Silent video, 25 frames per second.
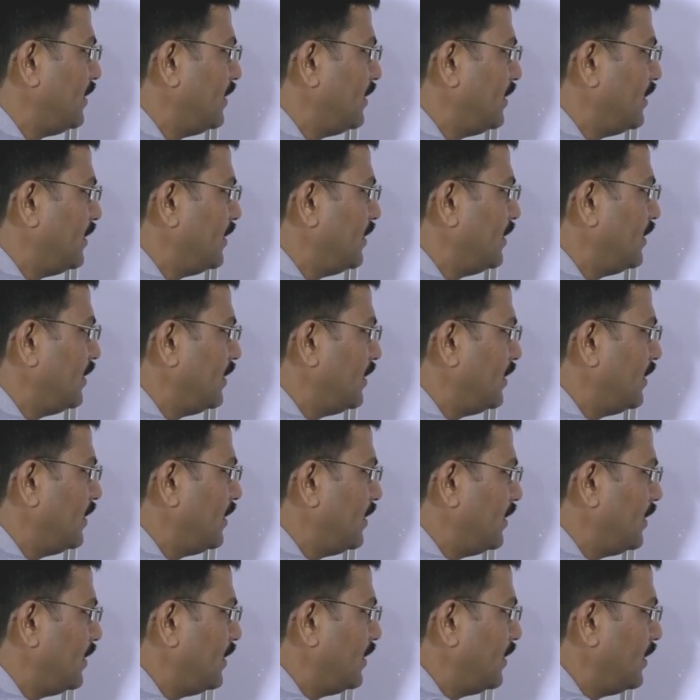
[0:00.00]

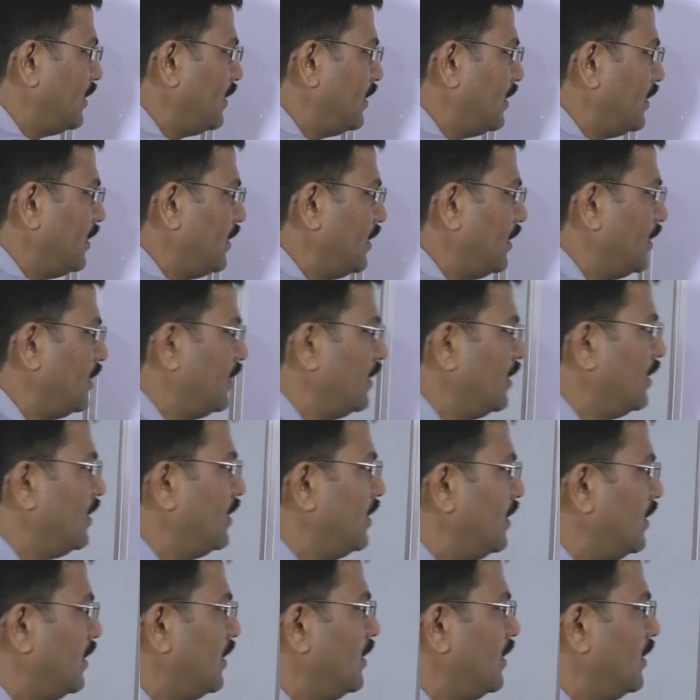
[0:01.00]
(no one is talking)